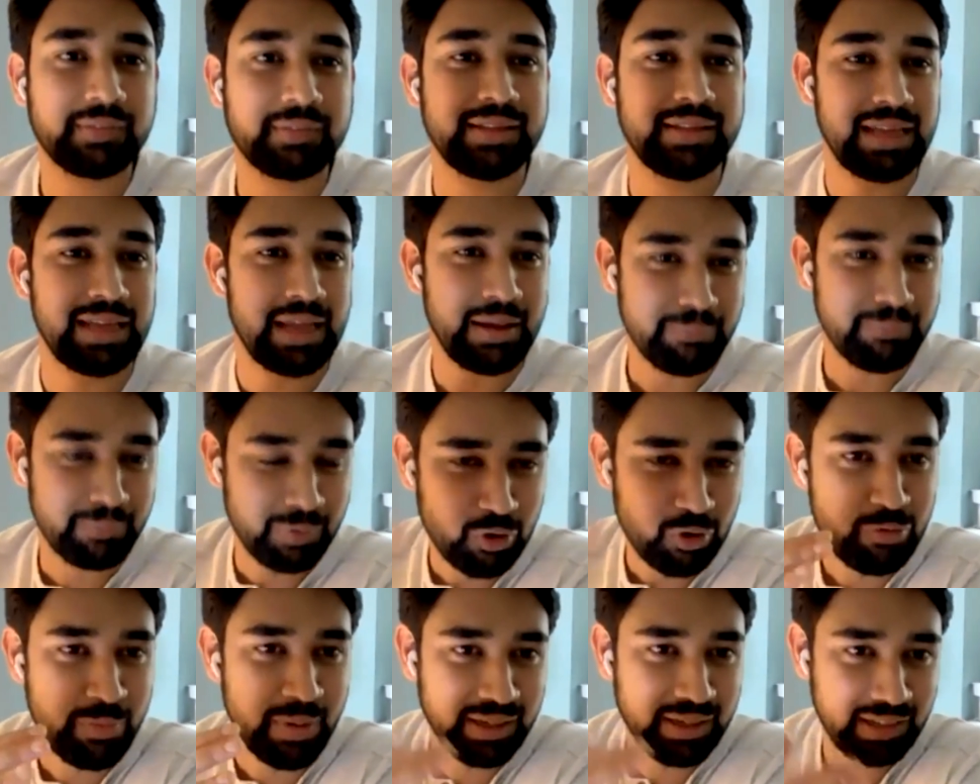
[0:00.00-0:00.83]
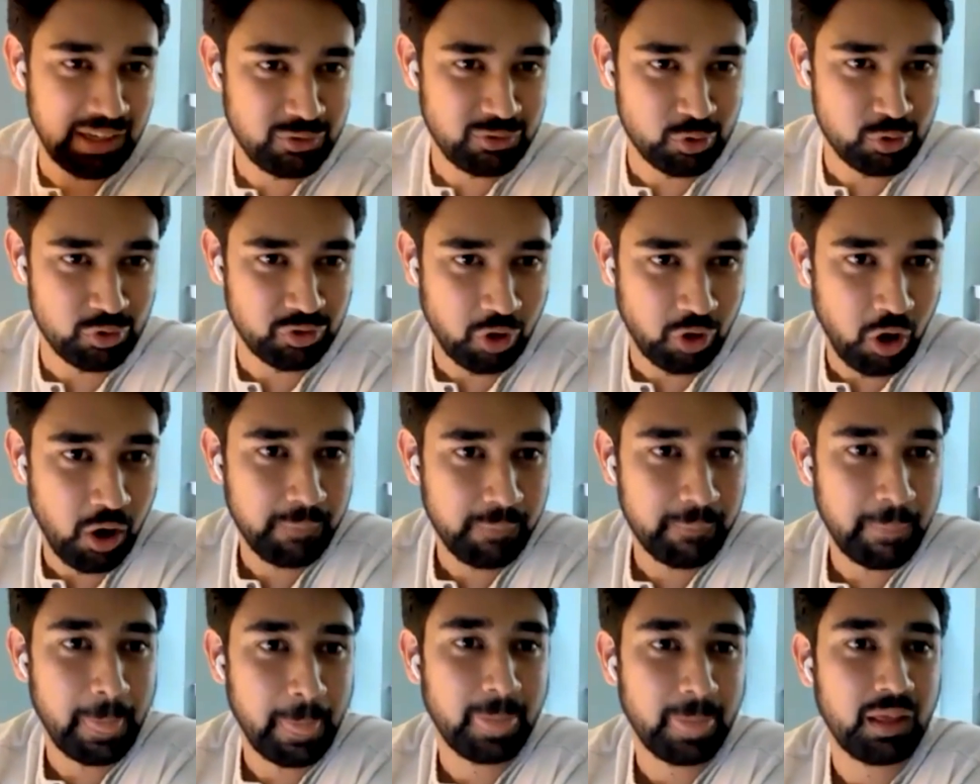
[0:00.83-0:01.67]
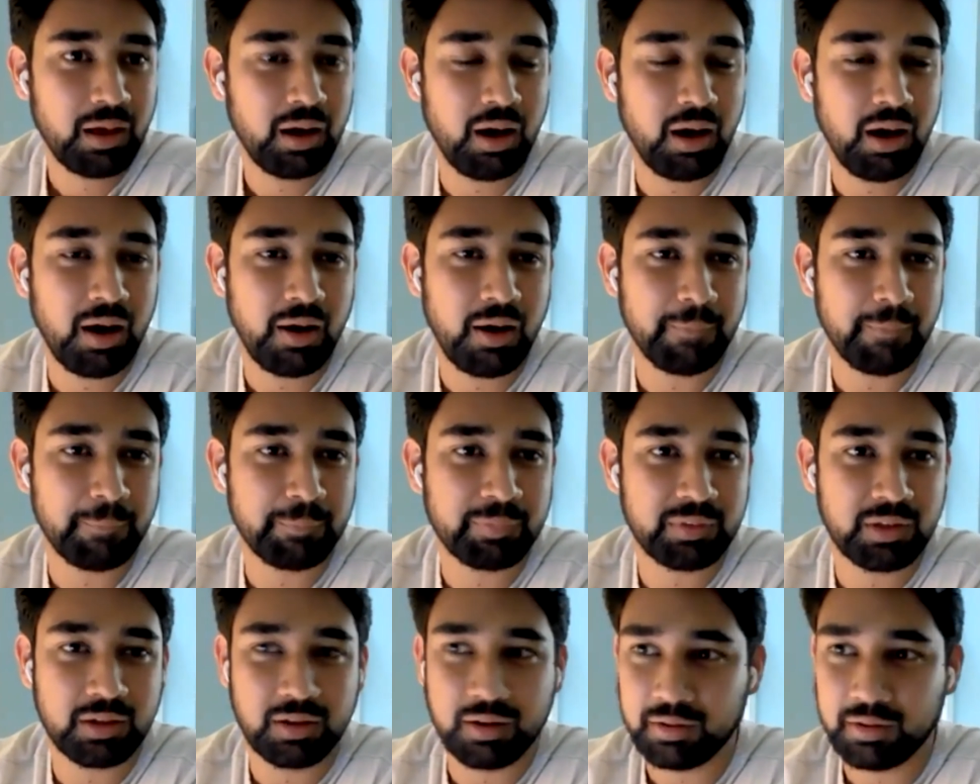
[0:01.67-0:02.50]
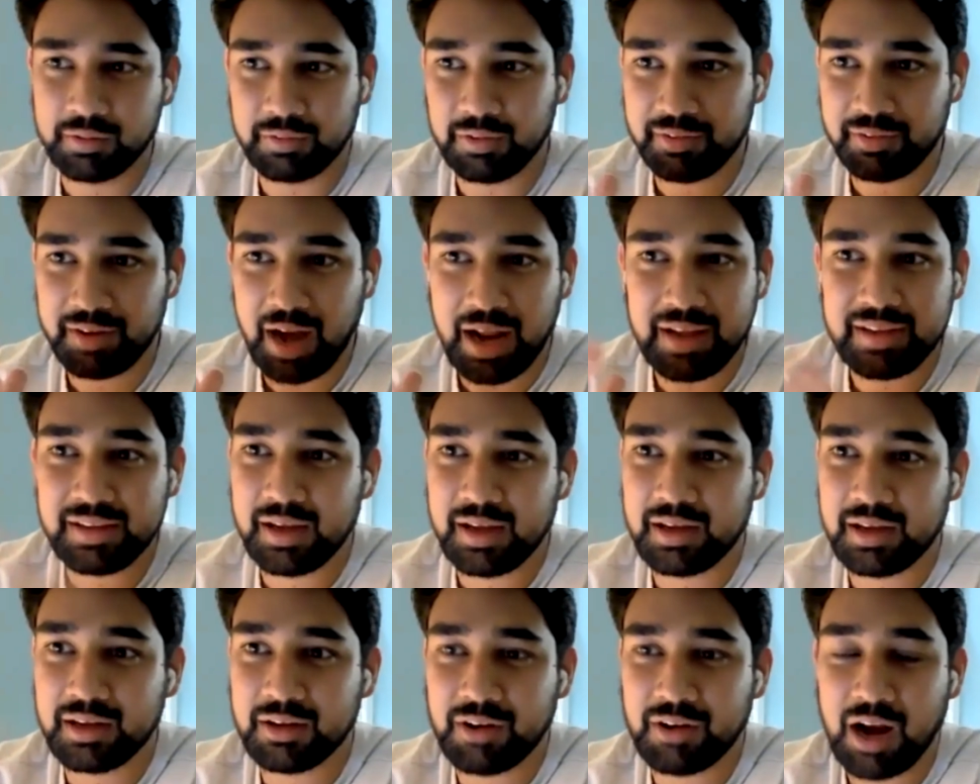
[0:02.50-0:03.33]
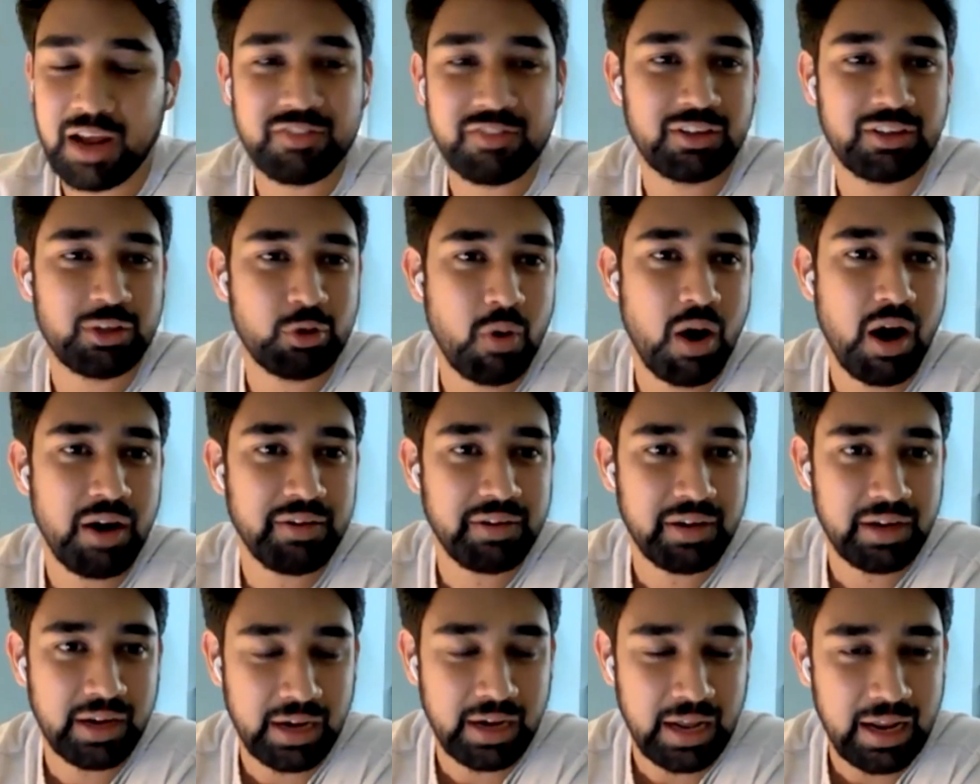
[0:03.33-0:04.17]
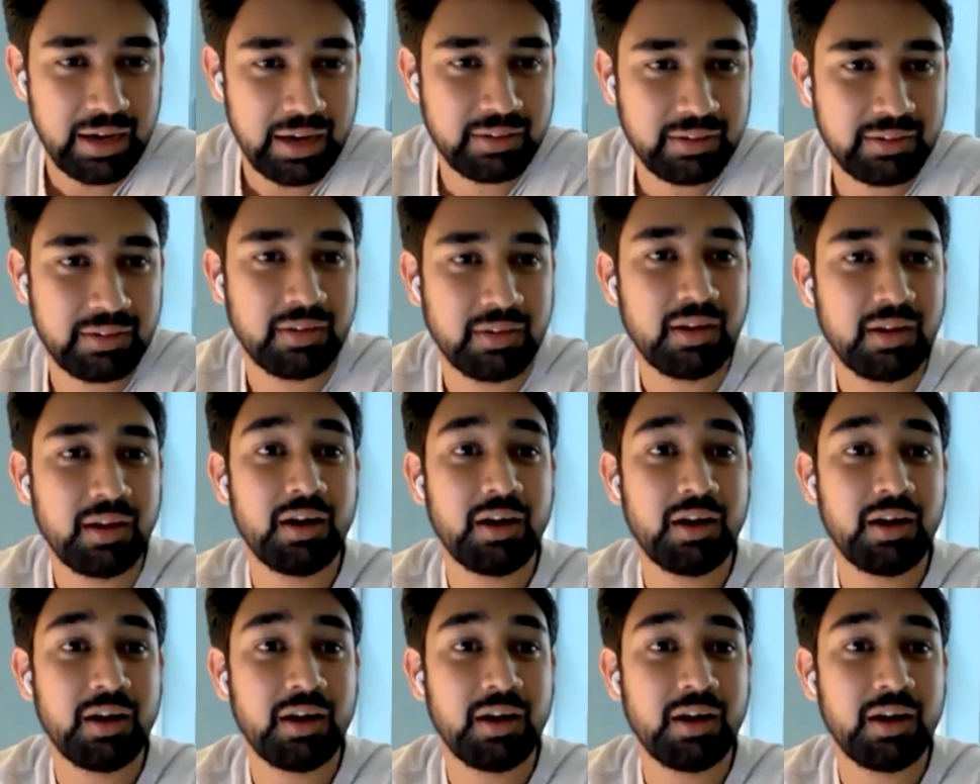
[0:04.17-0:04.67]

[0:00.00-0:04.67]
The improvement that you saw, the ranking rising to 108,